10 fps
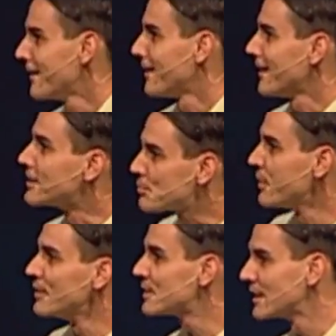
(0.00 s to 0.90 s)

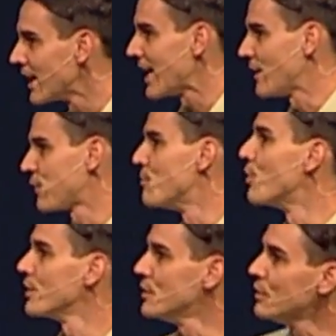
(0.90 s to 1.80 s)
experience in life, the
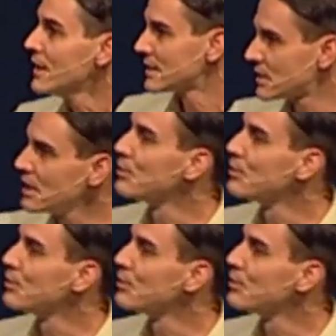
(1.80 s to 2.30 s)
more you see